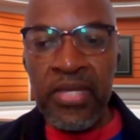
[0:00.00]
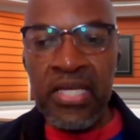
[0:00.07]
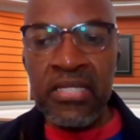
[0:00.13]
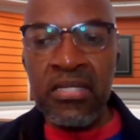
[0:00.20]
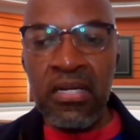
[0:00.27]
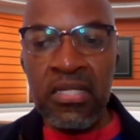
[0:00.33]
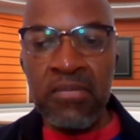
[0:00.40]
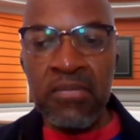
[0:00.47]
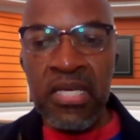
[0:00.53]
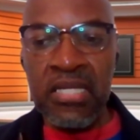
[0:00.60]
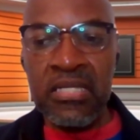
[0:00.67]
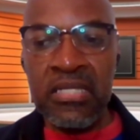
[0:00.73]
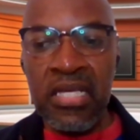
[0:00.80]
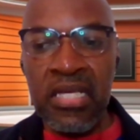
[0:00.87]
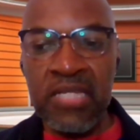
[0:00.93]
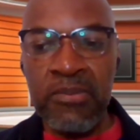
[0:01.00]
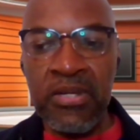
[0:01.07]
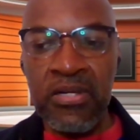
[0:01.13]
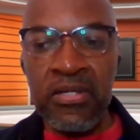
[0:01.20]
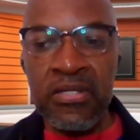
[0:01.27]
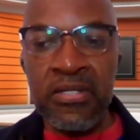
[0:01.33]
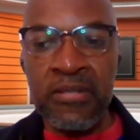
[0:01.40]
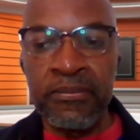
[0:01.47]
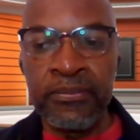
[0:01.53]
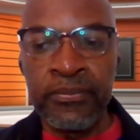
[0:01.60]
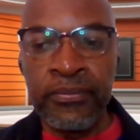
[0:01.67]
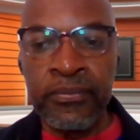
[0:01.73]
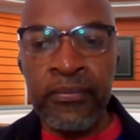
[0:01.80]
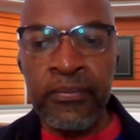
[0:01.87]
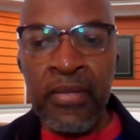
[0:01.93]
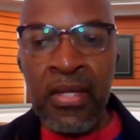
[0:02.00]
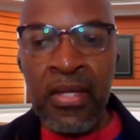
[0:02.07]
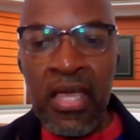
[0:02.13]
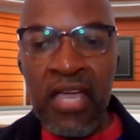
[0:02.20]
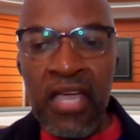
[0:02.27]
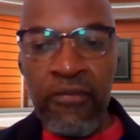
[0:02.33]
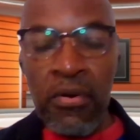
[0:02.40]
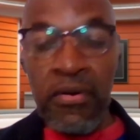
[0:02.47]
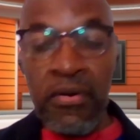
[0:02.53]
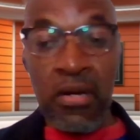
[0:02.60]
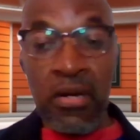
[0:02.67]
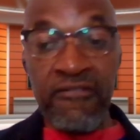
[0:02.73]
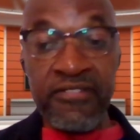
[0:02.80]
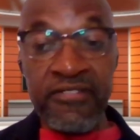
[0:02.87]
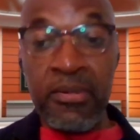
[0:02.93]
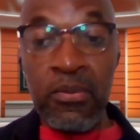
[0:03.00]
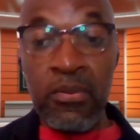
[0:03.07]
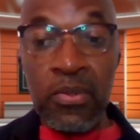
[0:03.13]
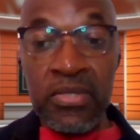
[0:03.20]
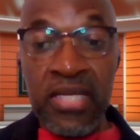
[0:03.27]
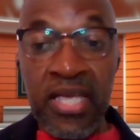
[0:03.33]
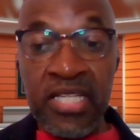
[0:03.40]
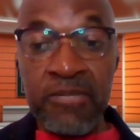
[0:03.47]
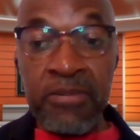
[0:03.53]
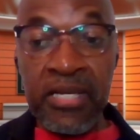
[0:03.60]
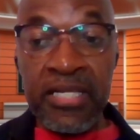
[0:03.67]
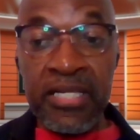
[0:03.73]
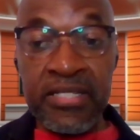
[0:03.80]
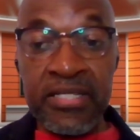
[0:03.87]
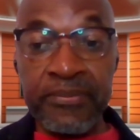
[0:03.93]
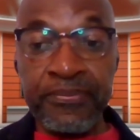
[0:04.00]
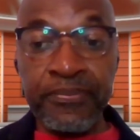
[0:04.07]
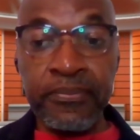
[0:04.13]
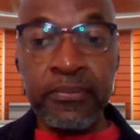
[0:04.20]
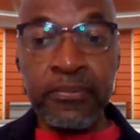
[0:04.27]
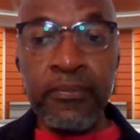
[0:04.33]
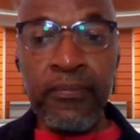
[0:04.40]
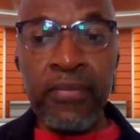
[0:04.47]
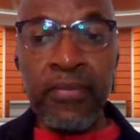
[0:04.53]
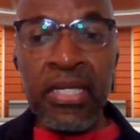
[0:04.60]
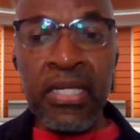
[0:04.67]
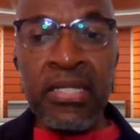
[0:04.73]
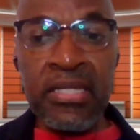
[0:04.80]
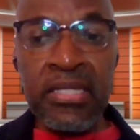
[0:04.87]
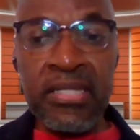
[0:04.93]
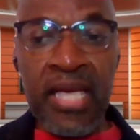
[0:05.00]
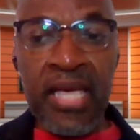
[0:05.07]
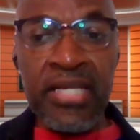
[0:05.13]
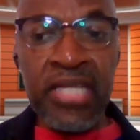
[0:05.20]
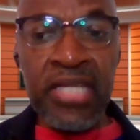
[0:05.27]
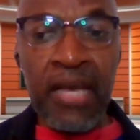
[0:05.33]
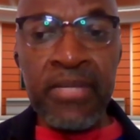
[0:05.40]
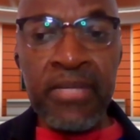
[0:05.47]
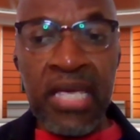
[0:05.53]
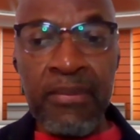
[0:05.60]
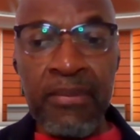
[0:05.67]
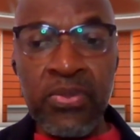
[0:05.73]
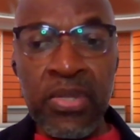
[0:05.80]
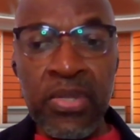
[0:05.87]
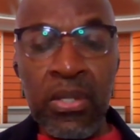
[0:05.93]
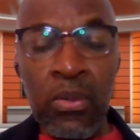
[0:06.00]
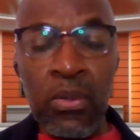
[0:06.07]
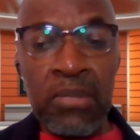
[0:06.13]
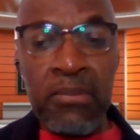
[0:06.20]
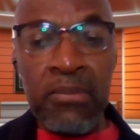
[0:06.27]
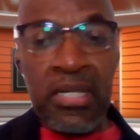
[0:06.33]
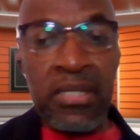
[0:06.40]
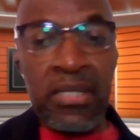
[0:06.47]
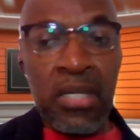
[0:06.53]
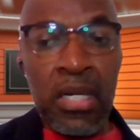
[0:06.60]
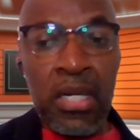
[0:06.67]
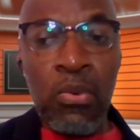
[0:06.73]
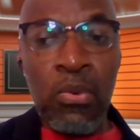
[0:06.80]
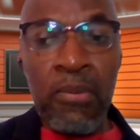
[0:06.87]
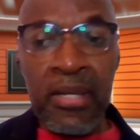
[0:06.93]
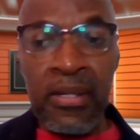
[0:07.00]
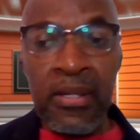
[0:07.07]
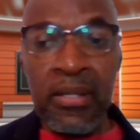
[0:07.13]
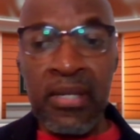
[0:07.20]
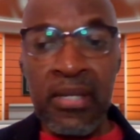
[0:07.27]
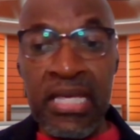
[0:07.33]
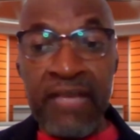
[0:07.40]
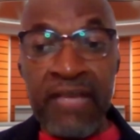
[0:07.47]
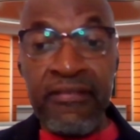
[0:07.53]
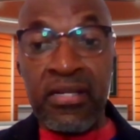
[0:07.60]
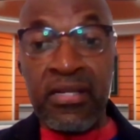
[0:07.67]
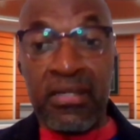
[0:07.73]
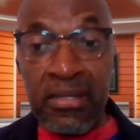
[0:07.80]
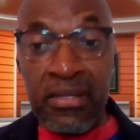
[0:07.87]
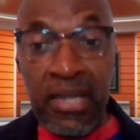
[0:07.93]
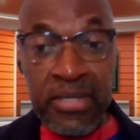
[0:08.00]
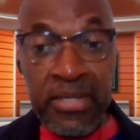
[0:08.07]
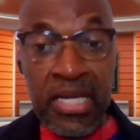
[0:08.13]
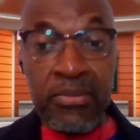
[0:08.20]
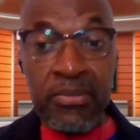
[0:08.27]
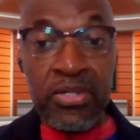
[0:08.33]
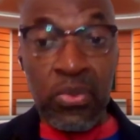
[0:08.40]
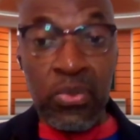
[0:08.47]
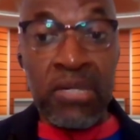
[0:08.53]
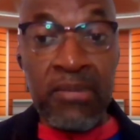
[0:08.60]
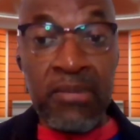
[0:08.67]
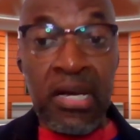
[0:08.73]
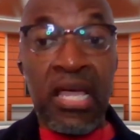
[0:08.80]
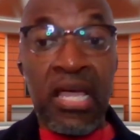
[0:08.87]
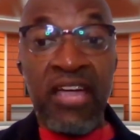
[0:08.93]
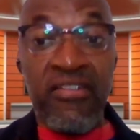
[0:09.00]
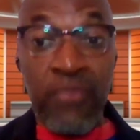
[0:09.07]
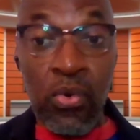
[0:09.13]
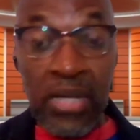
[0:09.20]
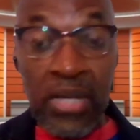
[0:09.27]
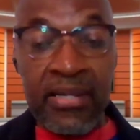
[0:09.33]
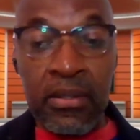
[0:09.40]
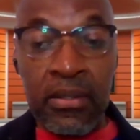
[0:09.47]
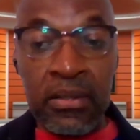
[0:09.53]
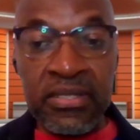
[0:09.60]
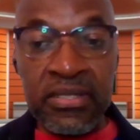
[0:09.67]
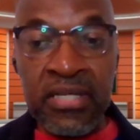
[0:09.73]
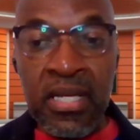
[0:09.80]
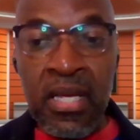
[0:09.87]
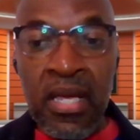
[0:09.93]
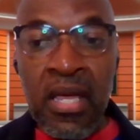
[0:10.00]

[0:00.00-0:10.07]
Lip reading: it does make sense, because if we're uncomfortable with what takes place in this age gap dating between older men and younger women, even, and we're talking about all adults,